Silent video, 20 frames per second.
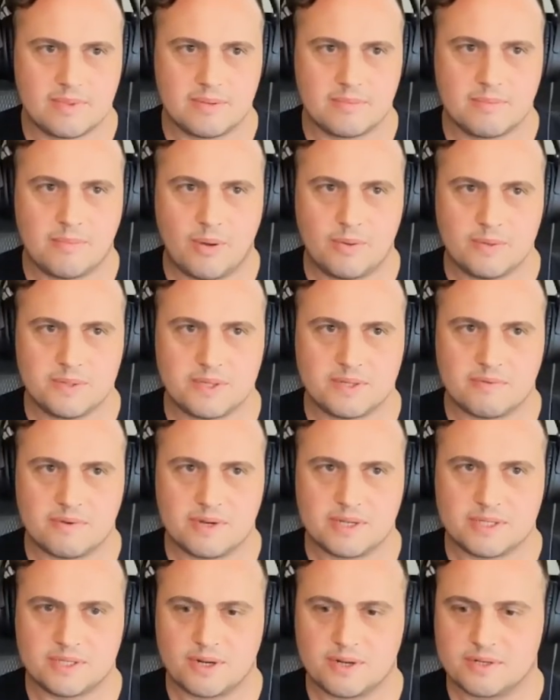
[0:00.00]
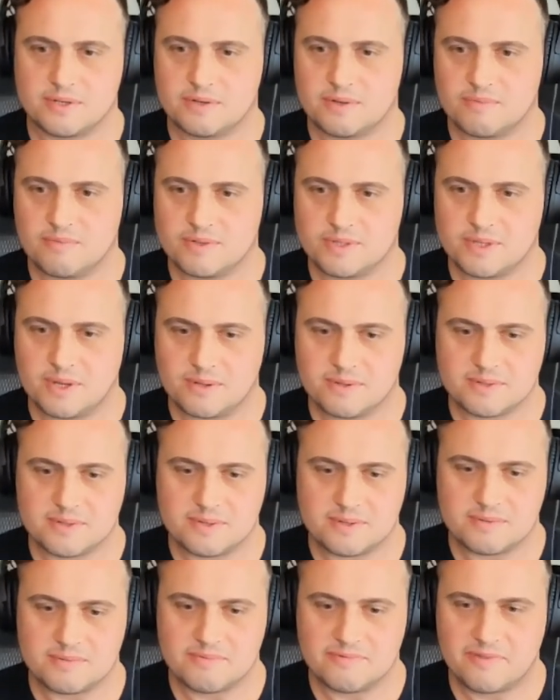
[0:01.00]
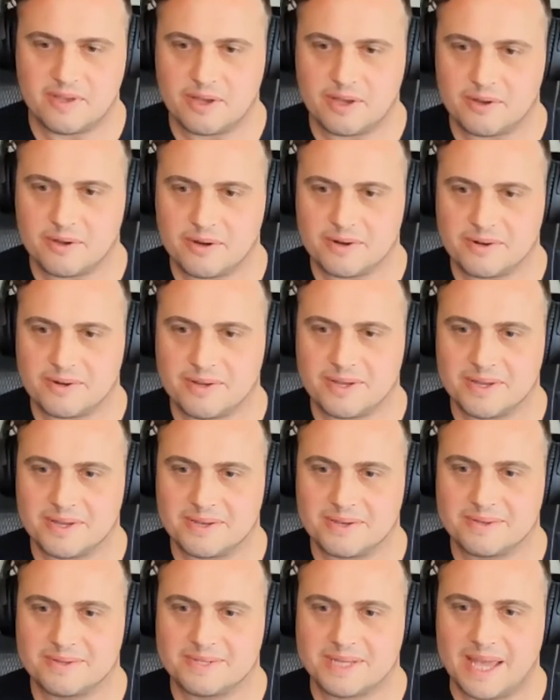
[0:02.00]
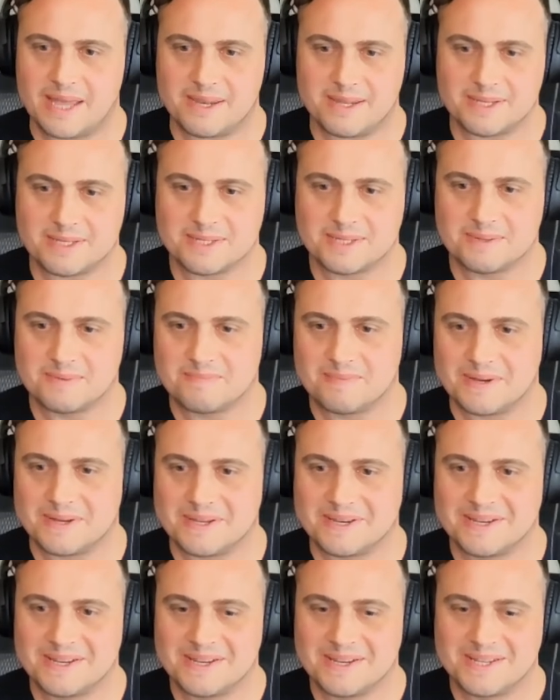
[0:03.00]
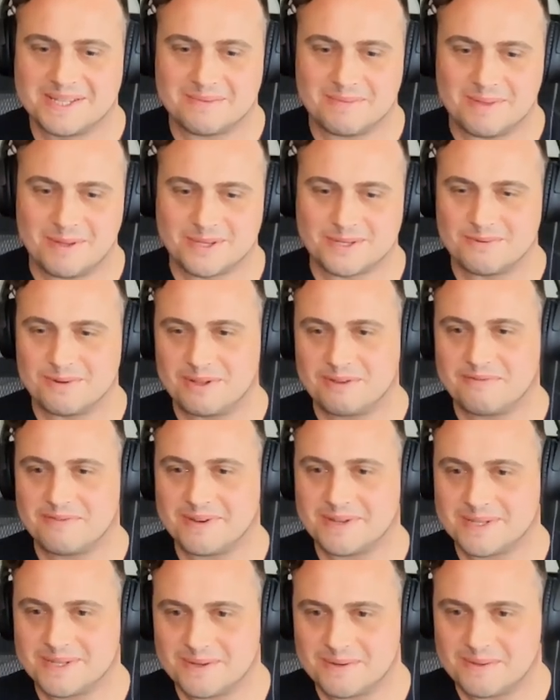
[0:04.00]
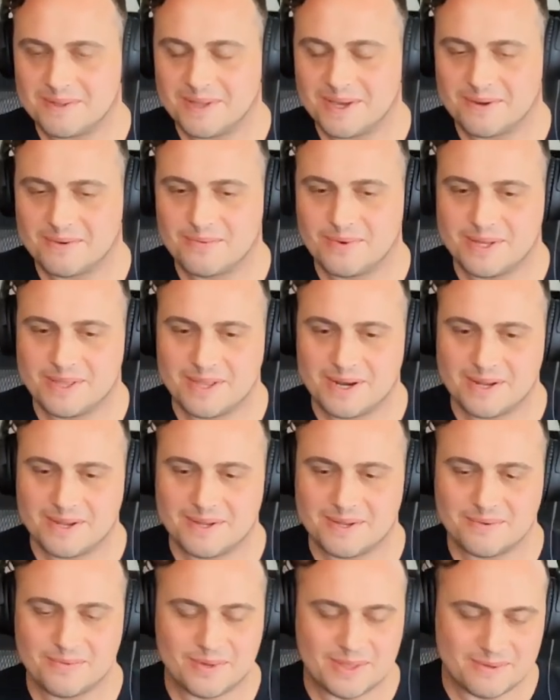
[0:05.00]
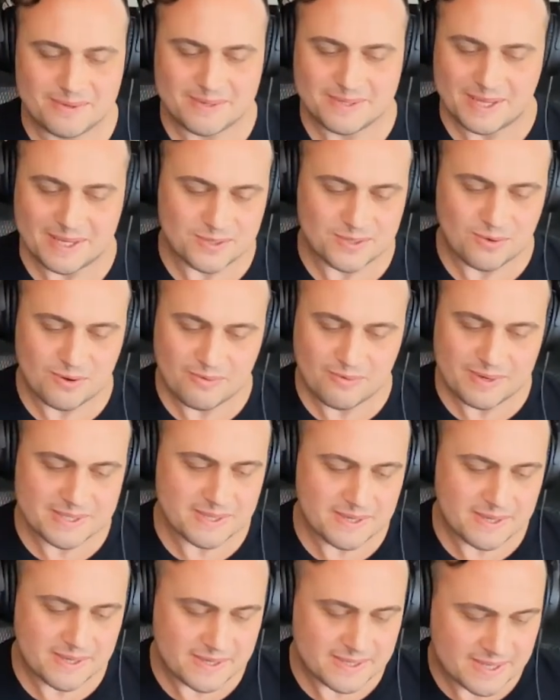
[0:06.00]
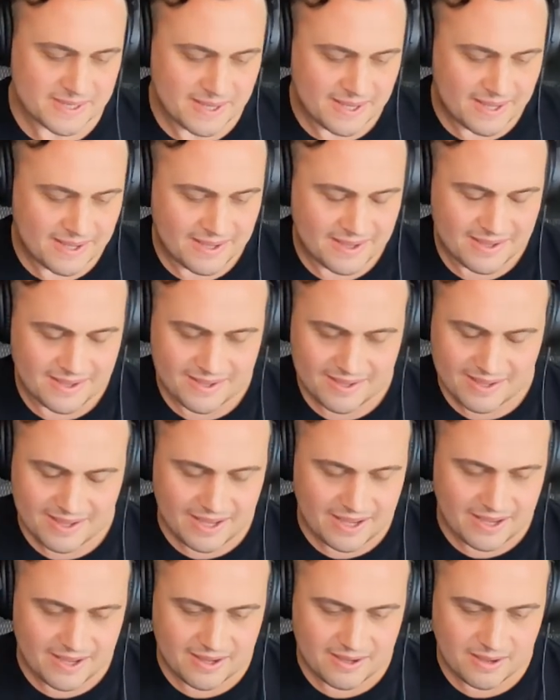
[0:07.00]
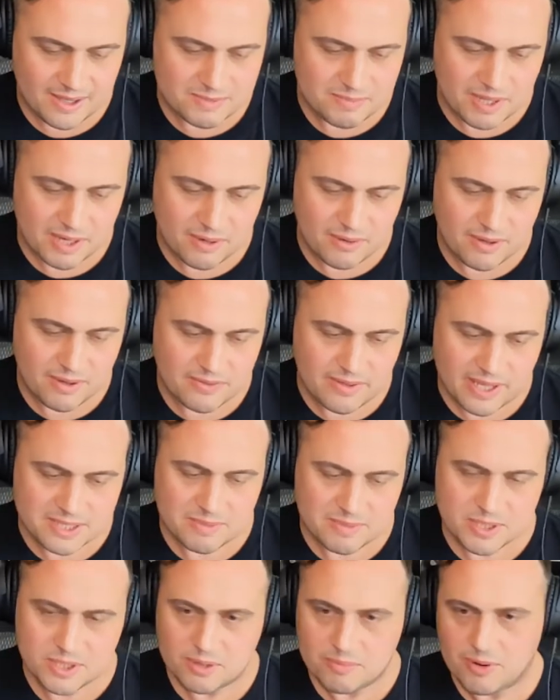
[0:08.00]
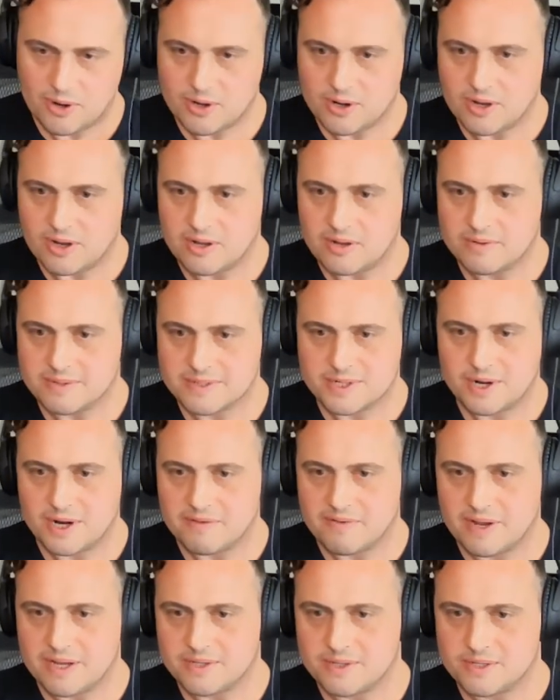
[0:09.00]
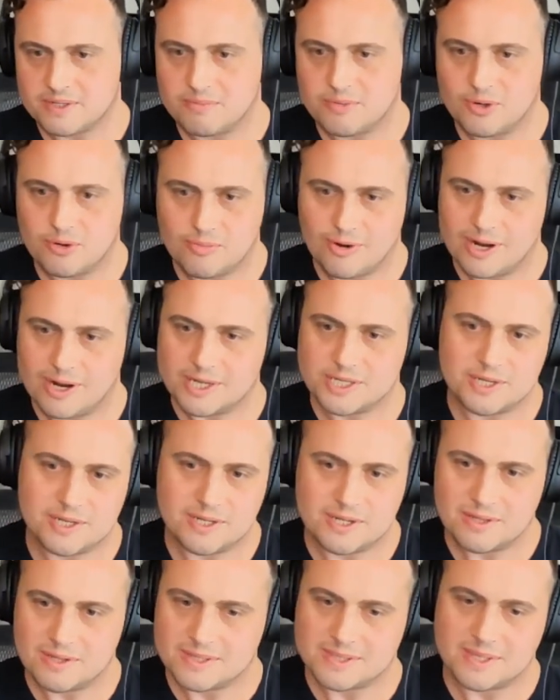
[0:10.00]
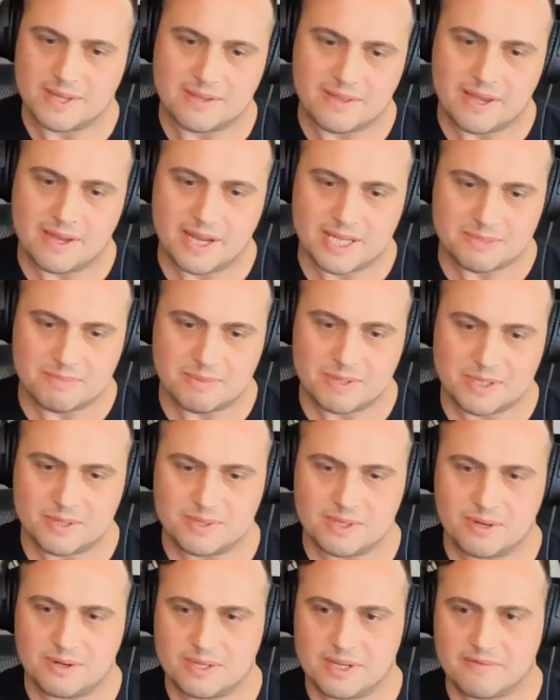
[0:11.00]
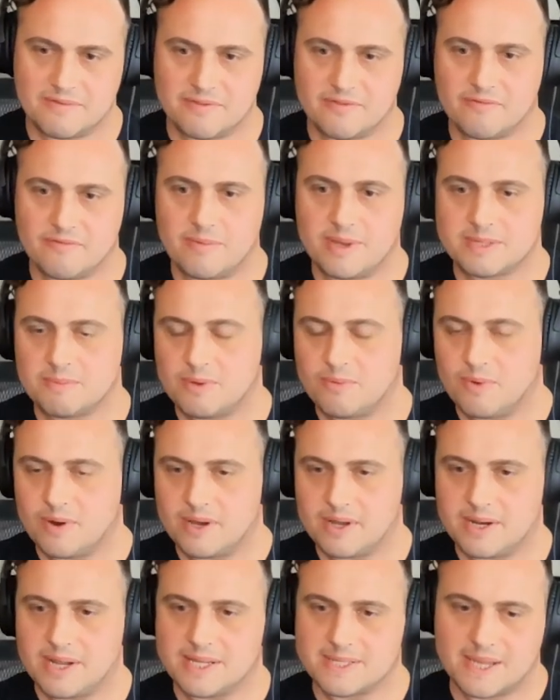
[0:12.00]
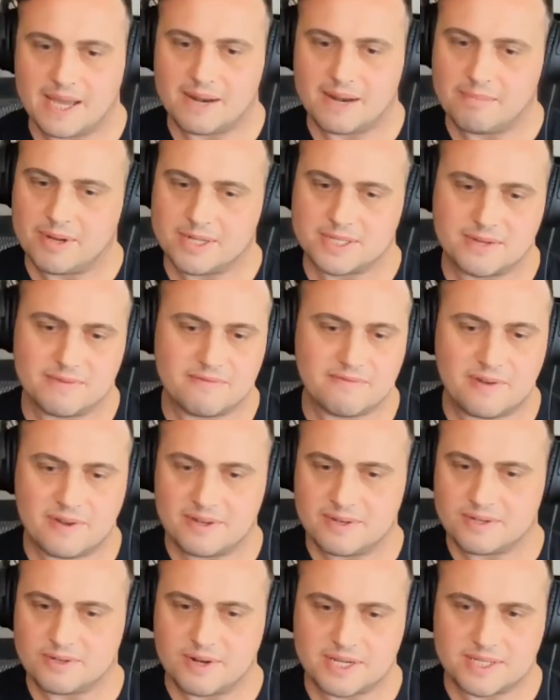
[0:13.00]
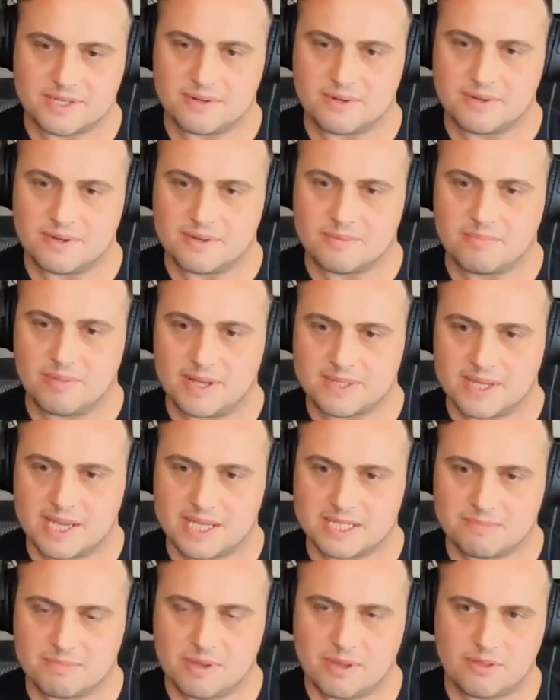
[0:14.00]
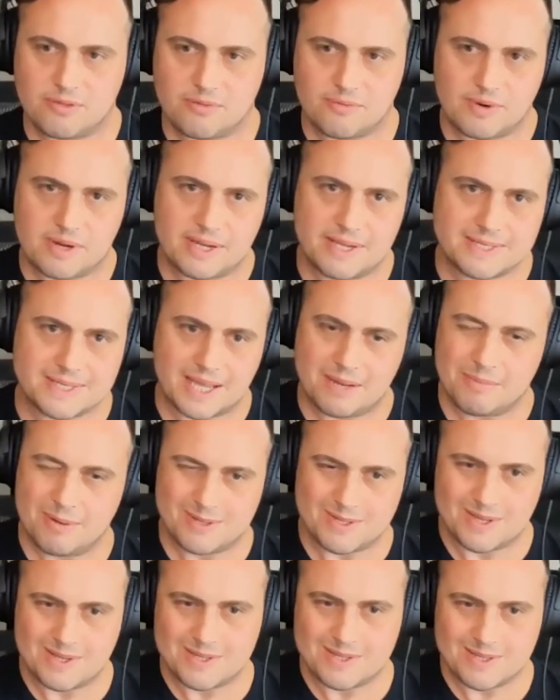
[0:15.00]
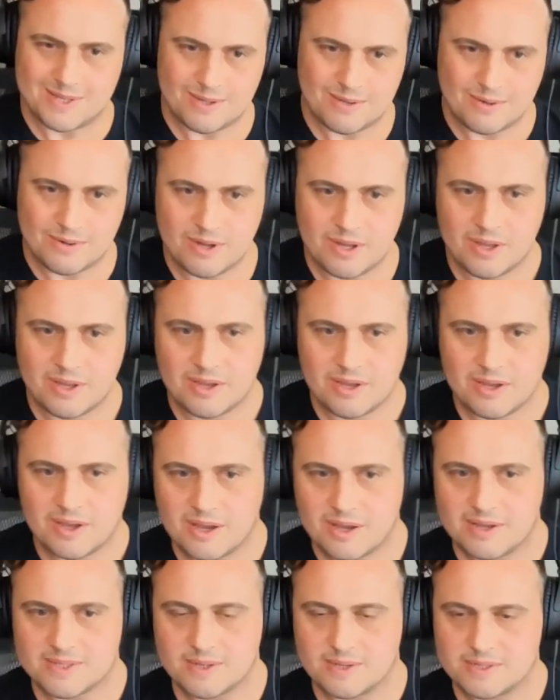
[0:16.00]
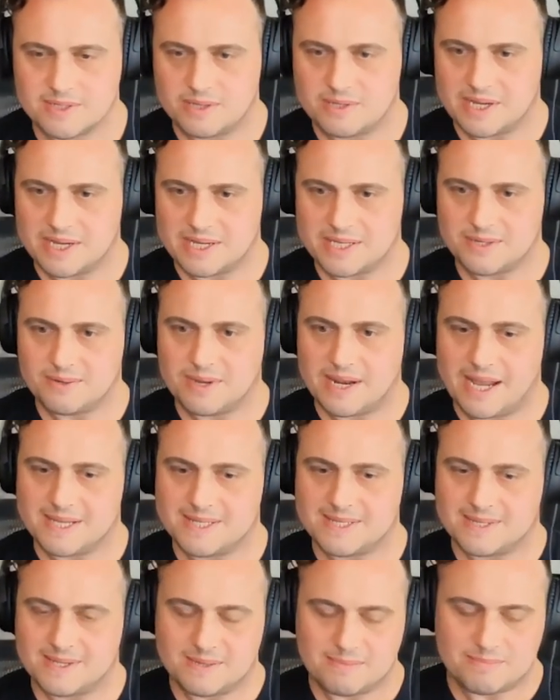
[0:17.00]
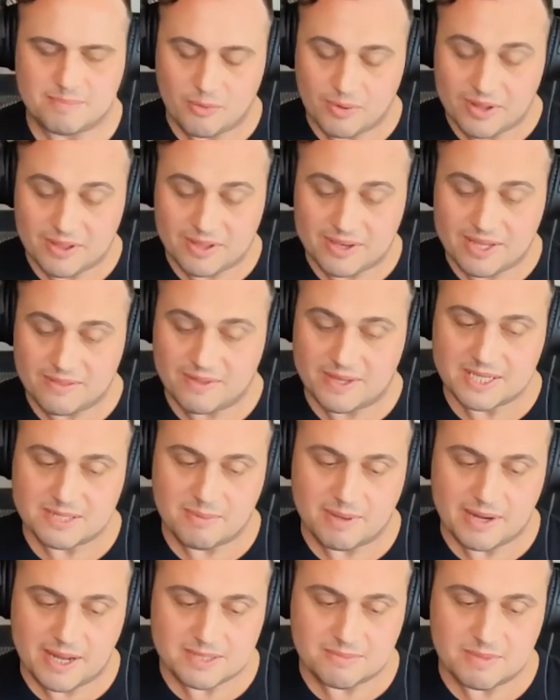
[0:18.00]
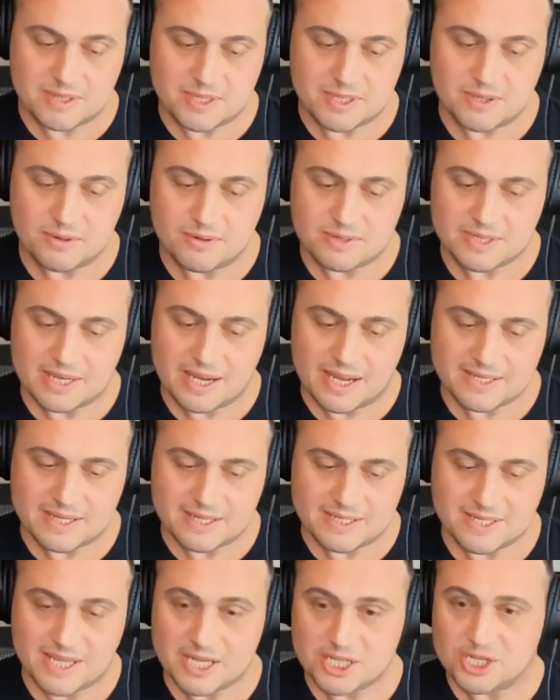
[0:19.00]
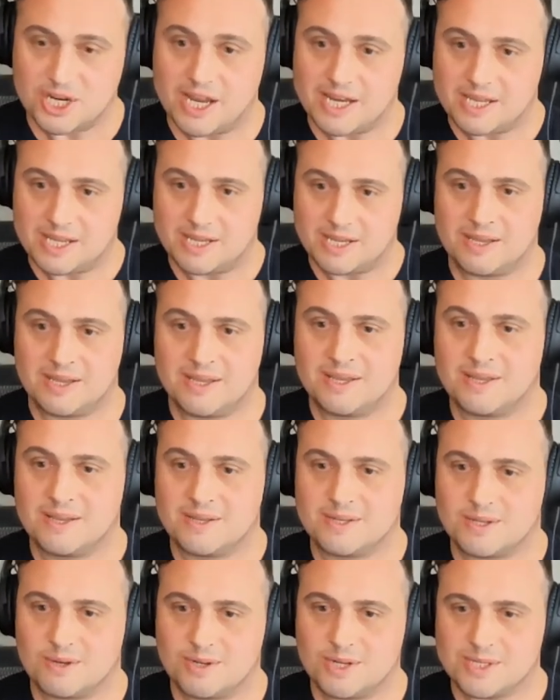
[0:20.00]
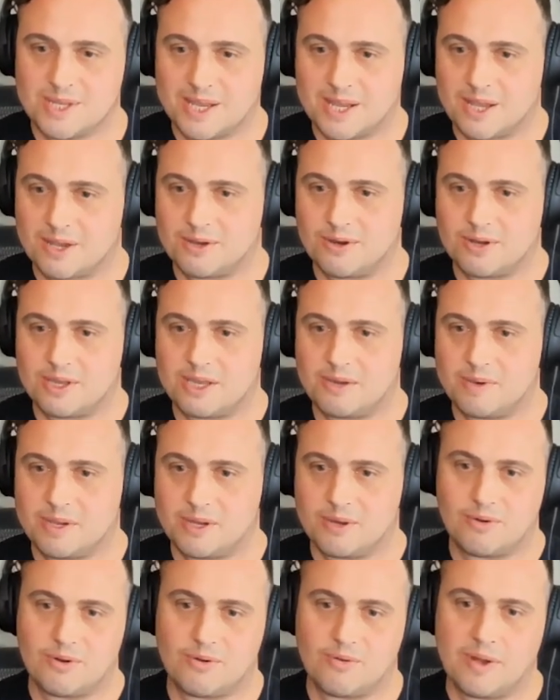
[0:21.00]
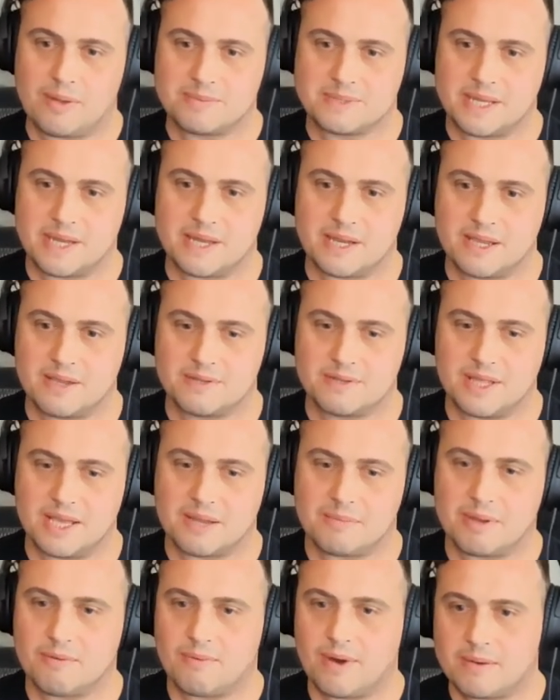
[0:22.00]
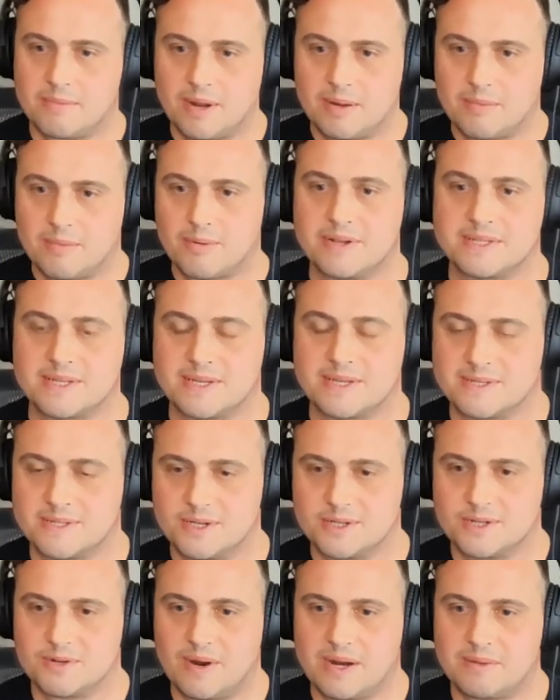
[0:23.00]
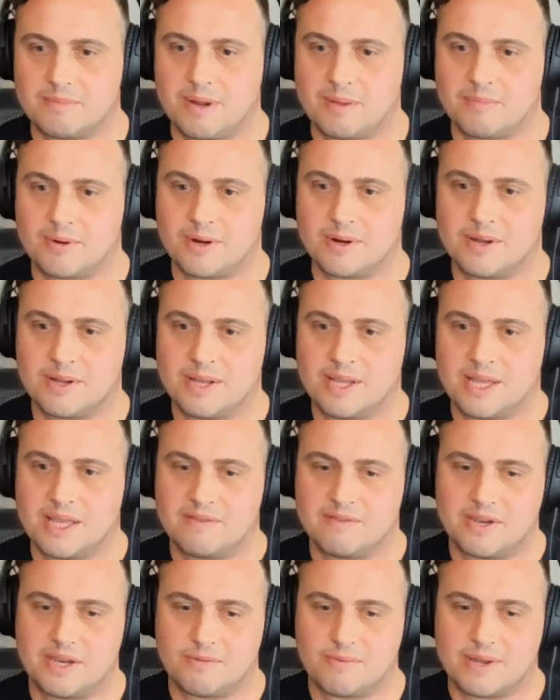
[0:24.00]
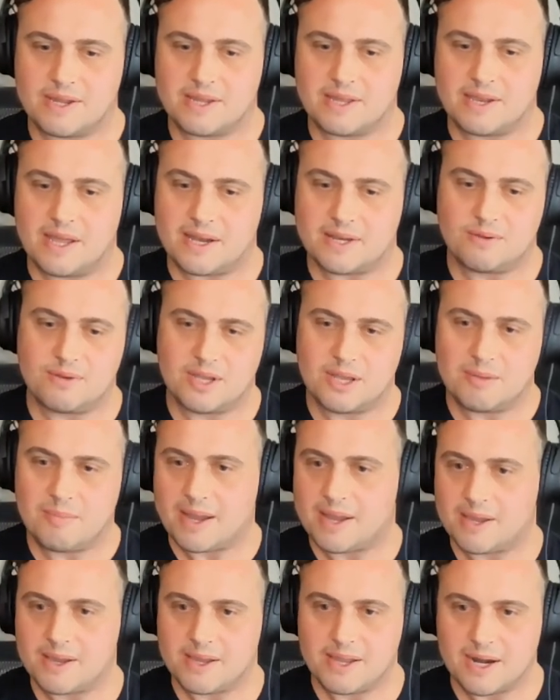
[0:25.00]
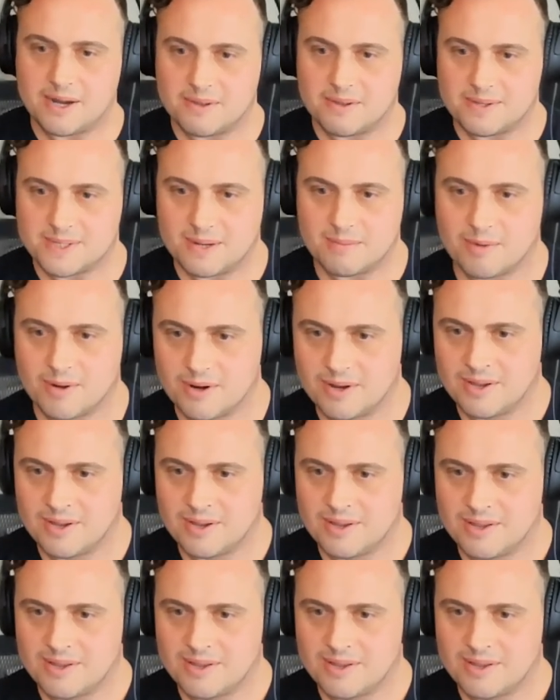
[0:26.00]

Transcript: The most the research results in failure and sadness, but some of those are really fun too. Like one that uh, one that was like sort of recently is uh, I was playing around with the SMB2 protocol. I was trying to figure out how to do some enumeration and things like that. And SMB2 is a little different from SMB1. It's got a bunch of fun tricks to it. Mm-hmm. Plus, SMB3 is kind of built on two. Uh, so as you dig into it, it, has. But one of the neat things about SMB2 is it has a session ID. So just like a cookie when you go to a website, it gives you like a big random number and says, "Here's your random number. If you need to reconnect, you can come back and connect to this number."